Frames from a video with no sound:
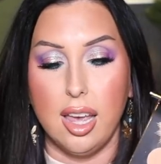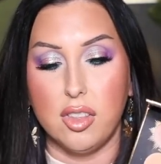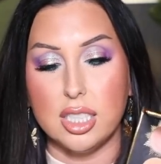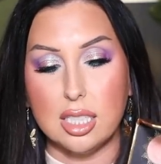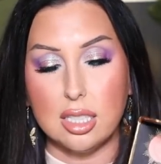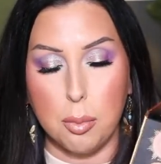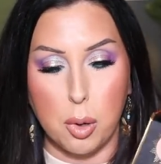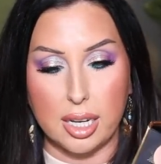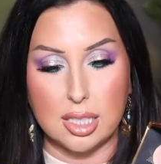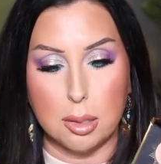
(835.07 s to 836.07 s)
This is a
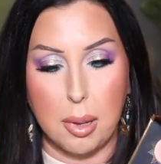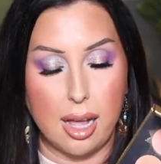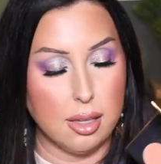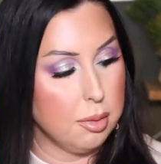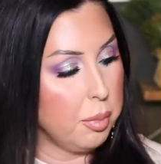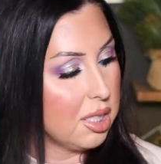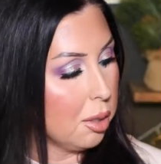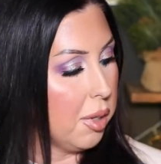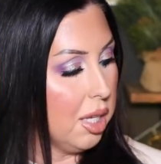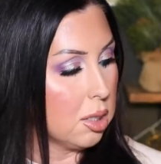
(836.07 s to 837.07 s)
pricey palette, but
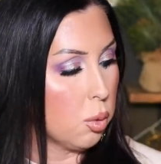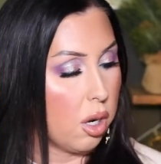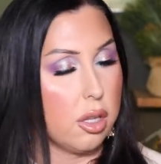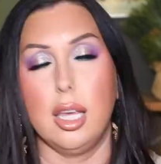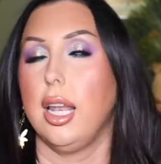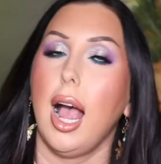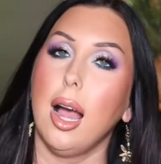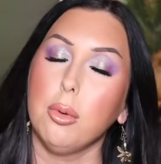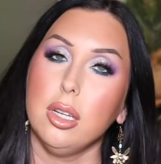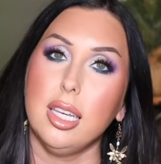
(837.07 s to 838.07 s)
to me it's worth it.
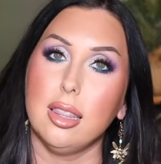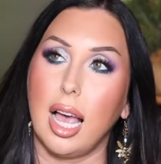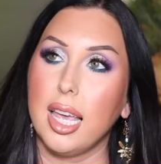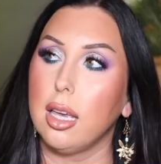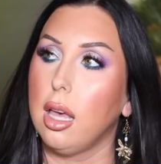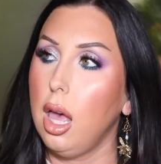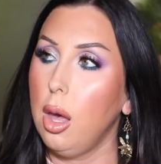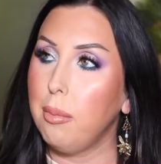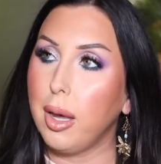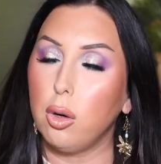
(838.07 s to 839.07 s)
I really like
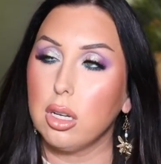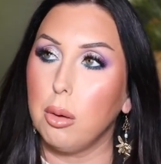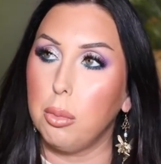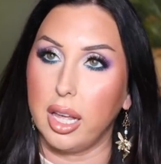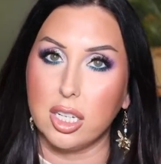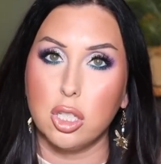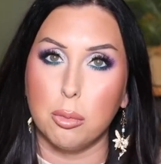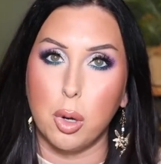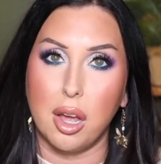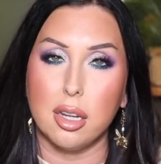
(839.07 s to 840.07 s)
Melt
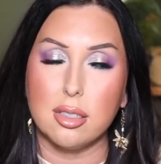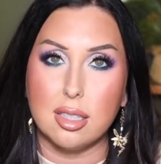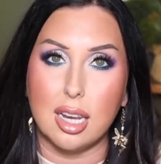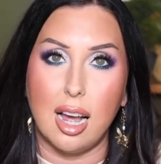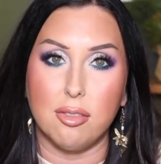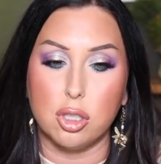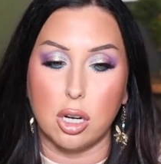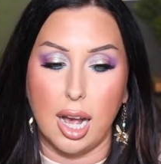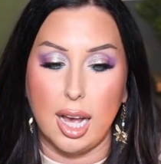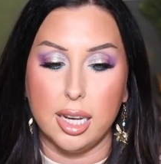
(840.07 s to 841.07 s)
complexion products that I've
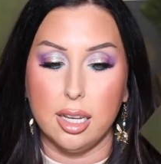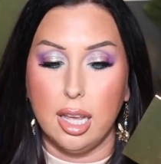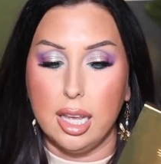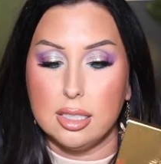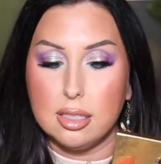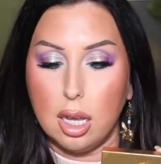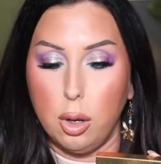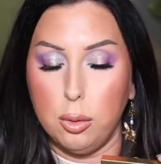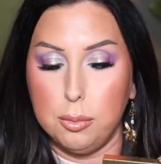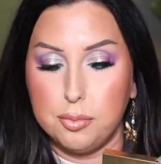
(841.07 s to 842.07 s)
tried,
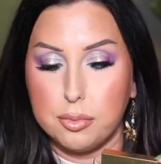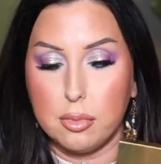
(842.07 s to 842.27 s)
so